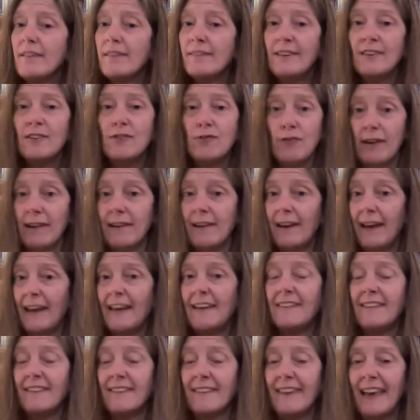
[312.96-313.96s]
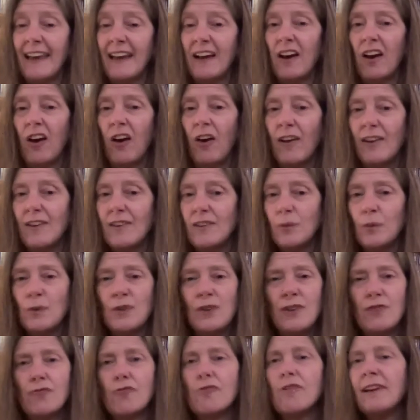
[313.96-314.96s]
dysregulating their clients,
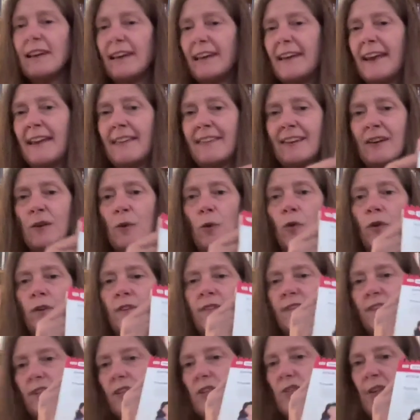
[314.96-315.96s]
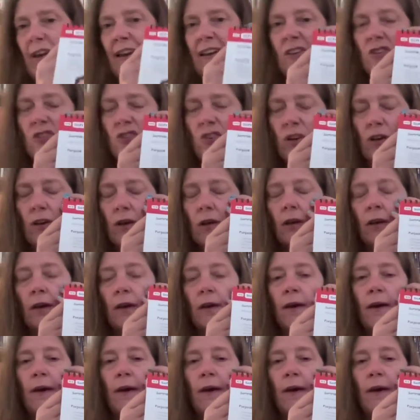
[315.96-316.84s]
which is really an ethical consideration.